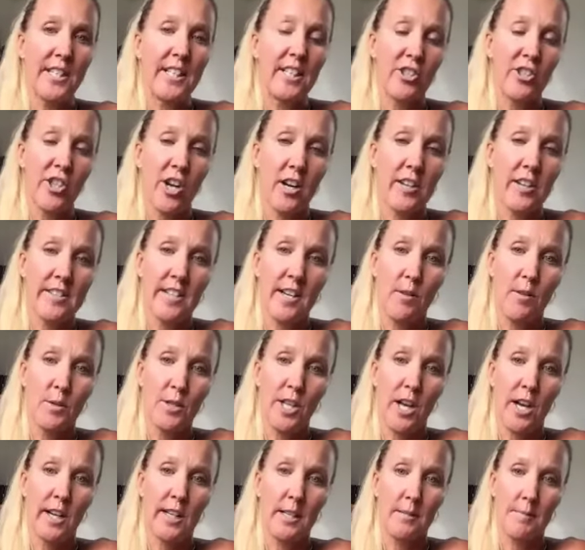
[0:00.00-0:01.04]
Charles and I were
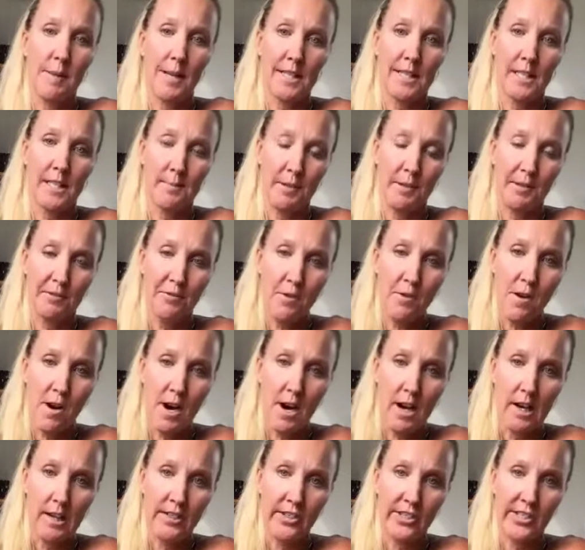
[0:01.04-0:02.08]
talking about this before,
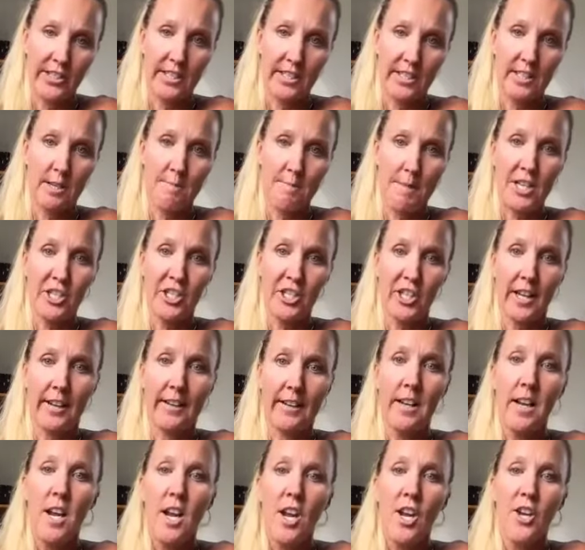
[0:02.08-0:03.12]
and just to mention,
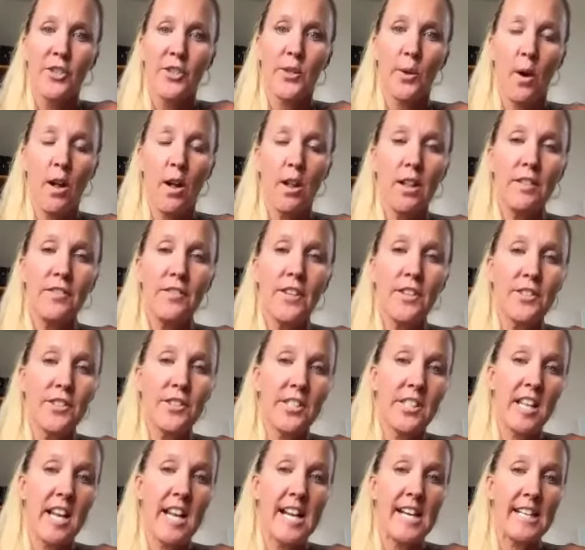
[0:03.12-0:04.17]
so all of those
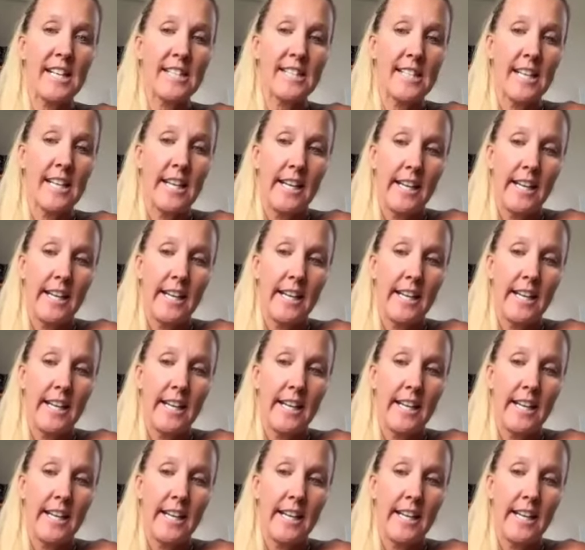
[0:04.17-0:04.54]
things,